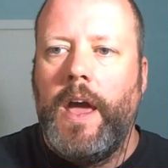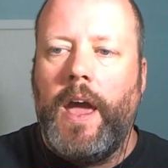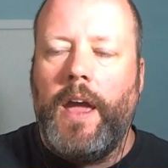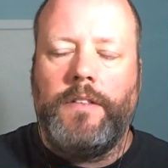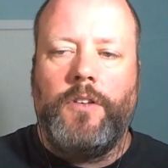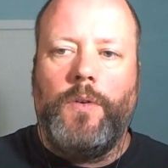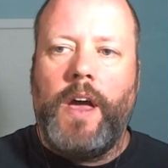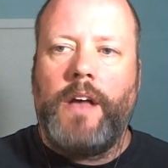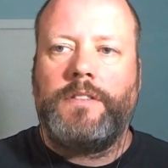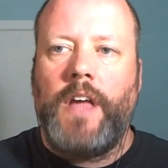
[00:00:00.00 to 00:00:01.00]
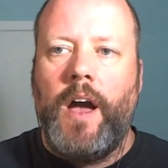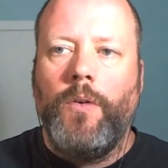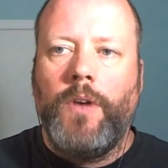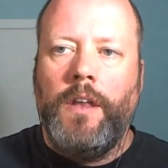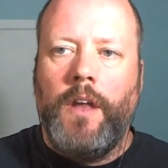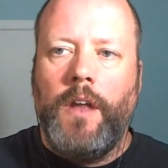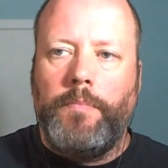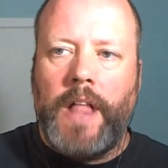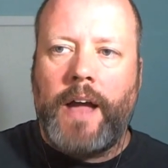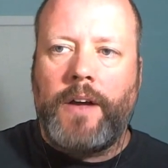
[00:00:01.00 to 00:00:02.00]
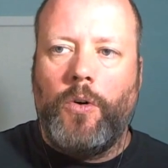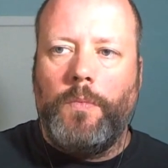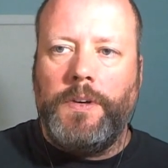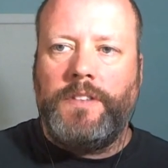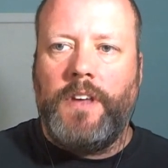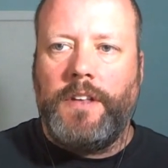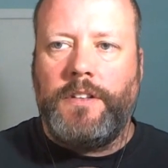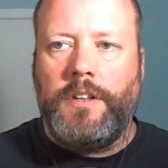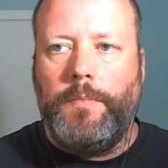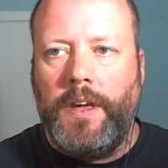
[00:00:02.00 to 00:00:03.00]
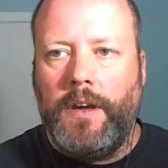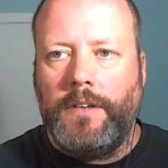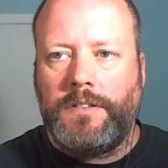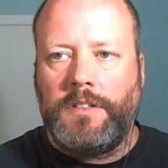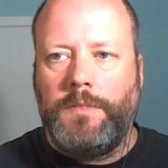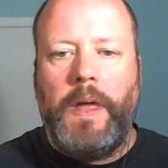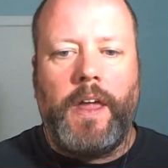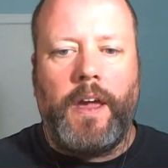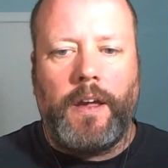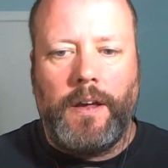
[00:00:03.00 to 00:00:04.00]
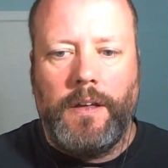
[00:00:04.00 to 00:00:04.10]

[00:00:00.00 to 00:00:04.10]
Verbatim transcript: And so he asks How can a black hole be said to be spinning?